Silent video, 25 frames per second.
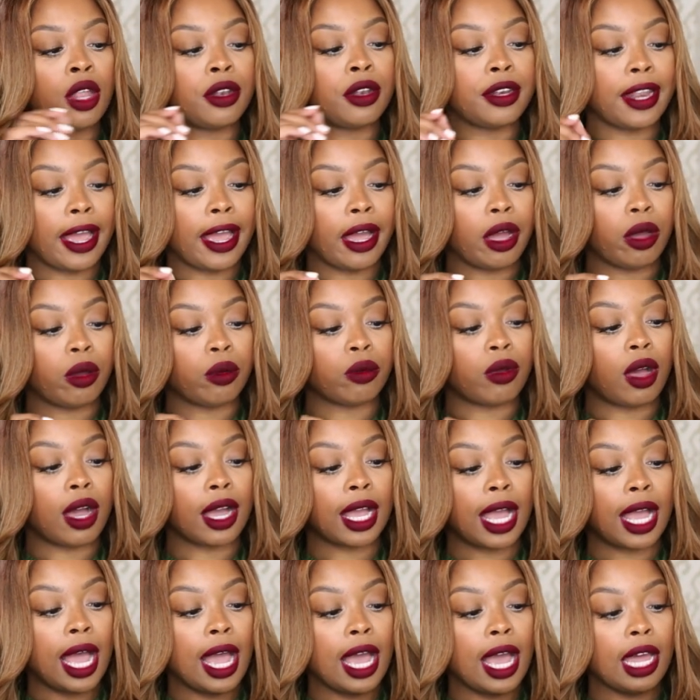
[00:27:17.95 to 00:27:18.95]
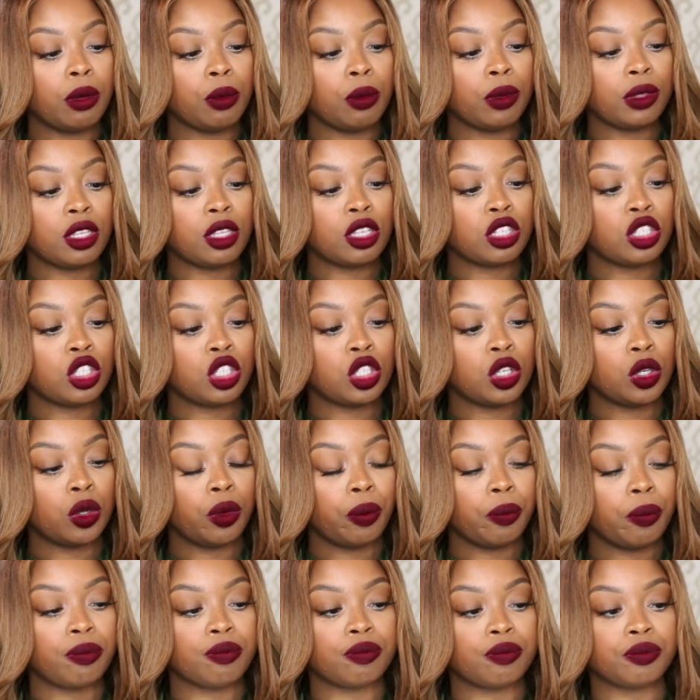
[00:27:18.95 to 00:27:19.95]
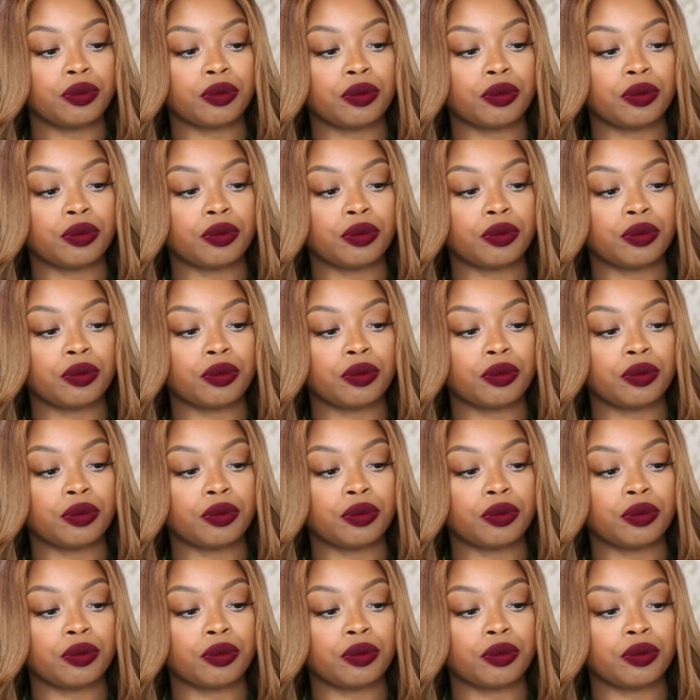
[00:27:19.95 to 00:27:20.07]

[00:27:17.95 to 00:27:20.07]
Now, a con with this shoe...